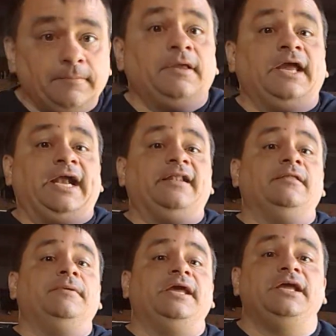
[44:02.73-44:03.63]
Handed to
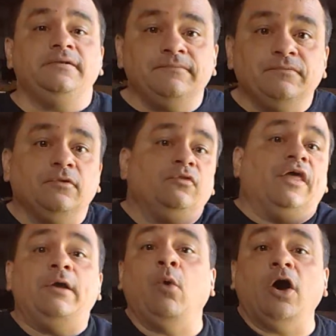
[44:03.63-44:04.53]
me.
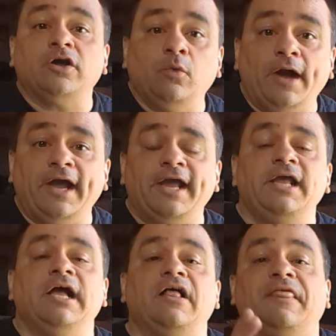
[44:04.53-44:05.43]
They walk away.
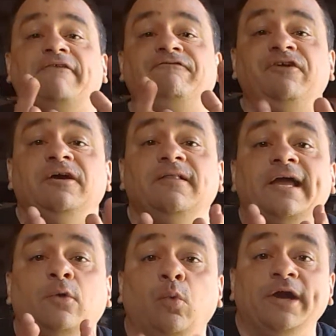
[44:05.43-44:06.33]
They feel
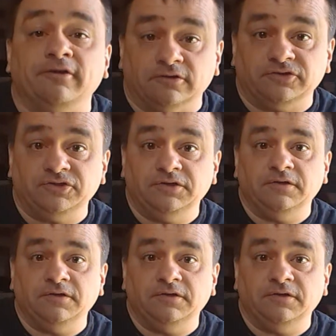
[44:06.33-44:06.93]
like winners.